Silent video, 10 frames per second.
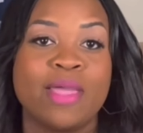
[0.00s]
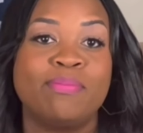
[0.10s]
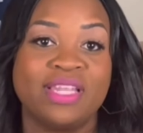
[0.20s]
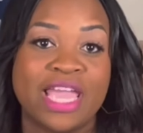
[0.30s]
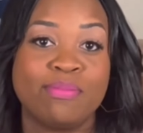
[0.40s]
a
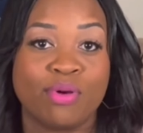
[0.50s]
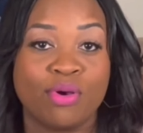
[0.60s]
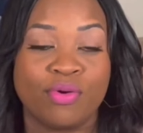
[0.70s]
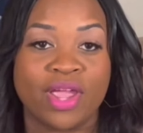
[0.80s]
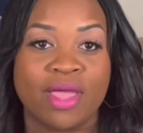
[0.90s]
plate
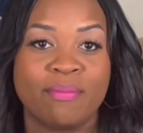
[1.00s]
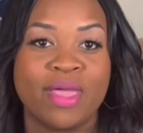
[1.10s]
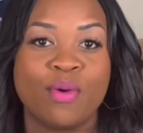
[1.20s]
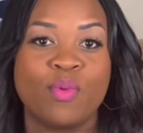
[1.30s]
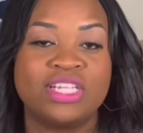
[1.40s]

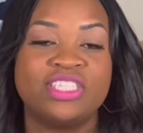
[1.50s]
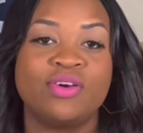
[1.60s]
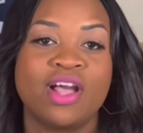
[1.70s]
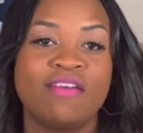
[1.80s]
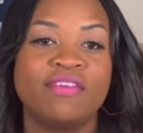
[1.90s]
program in which
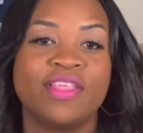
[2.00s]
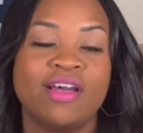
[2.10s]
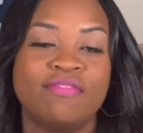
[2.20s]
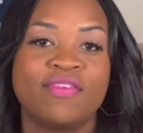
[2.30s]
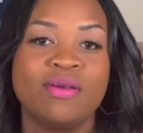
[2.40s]
they'll cover the
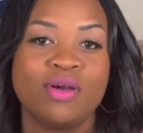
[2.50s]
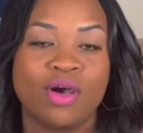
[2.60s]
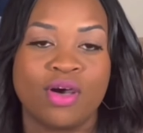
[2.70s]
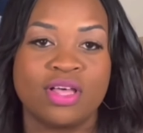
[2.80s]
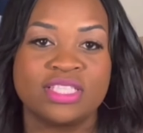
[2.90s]
upfront
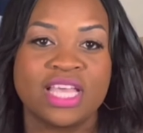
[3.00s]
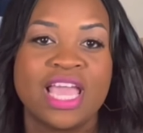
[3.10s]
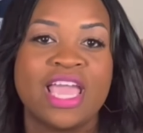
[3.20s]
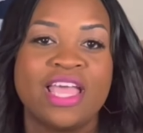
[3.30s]
costs,